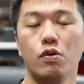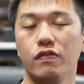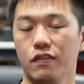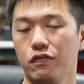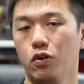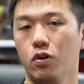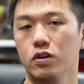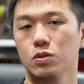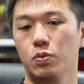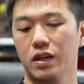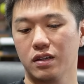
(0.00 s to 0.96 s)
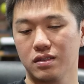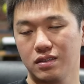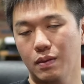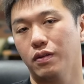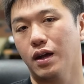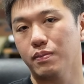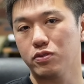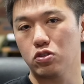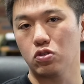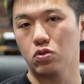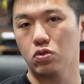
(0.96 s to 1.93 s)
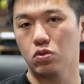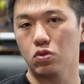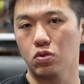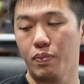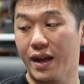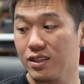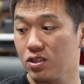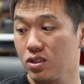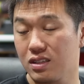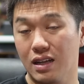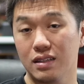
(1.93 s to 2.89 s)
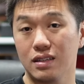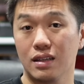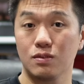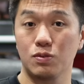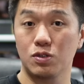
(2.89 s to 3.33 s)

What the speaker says: Moving forwards, we're going to step it up back to the 1010s,